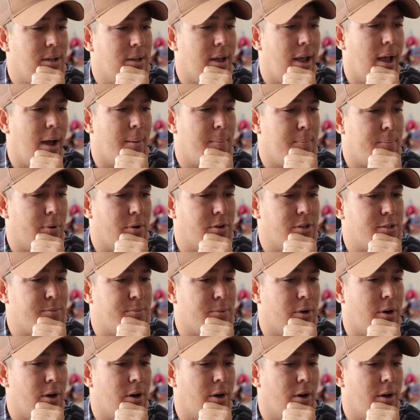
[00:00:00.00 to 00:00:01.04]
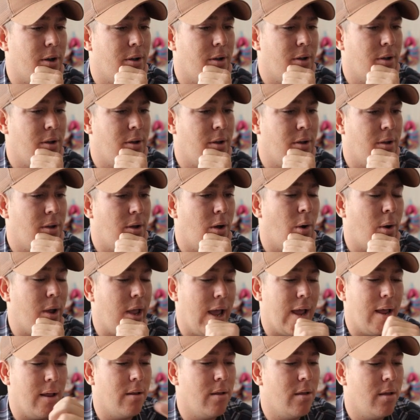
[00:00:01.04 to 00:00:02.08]
Yep, Burst Burn.
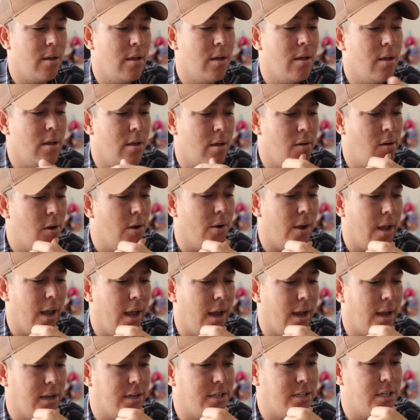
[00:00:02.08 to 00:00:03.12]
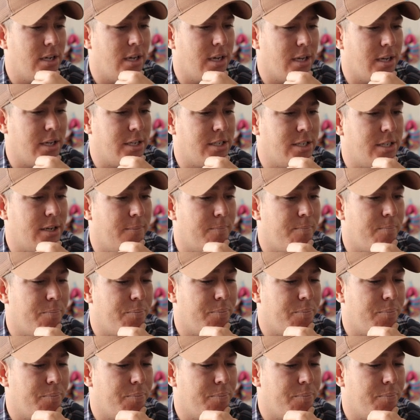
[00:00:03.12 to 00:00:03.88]
Okay, I get you.